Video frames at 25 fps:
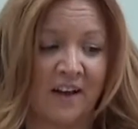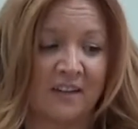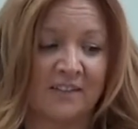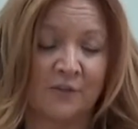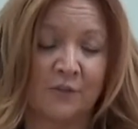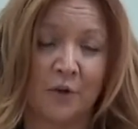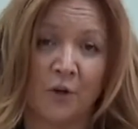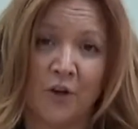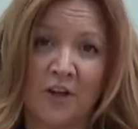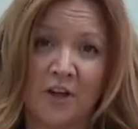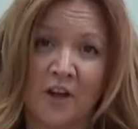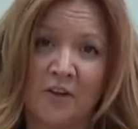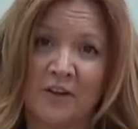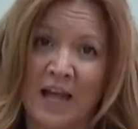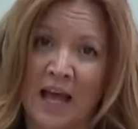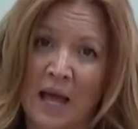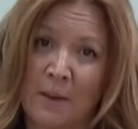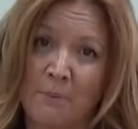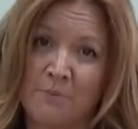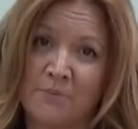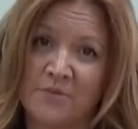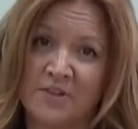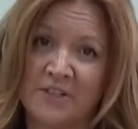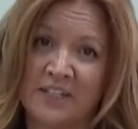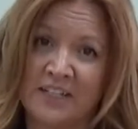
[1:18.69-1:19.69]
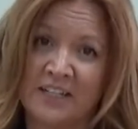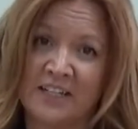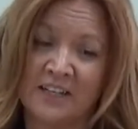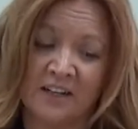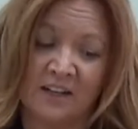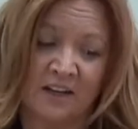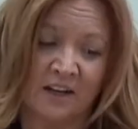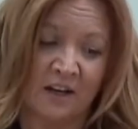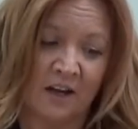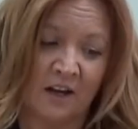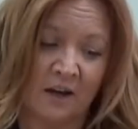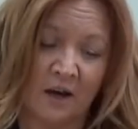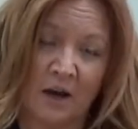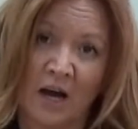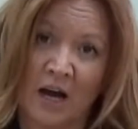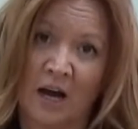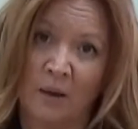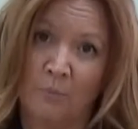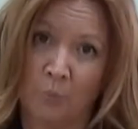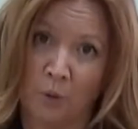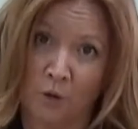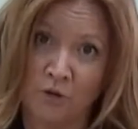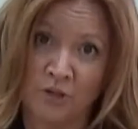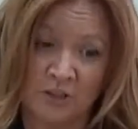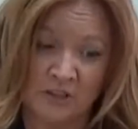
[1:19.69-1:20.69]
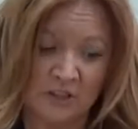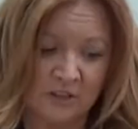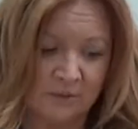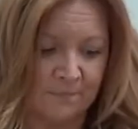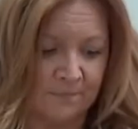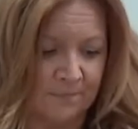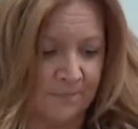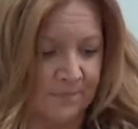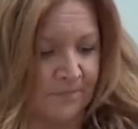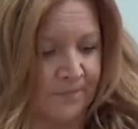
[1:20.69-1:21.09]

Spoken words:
So I've got here an empty bottle.